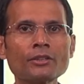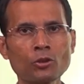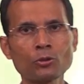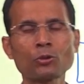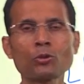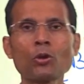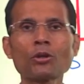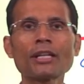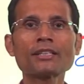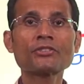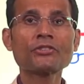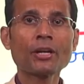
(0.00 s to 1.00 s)
it's also called
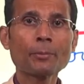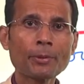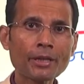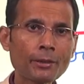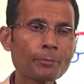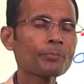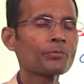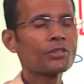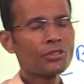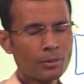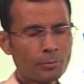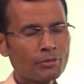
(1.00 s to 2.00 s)
as treppe, the
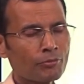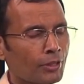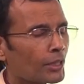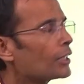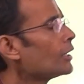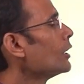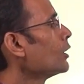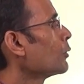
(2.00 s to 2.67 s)
German word,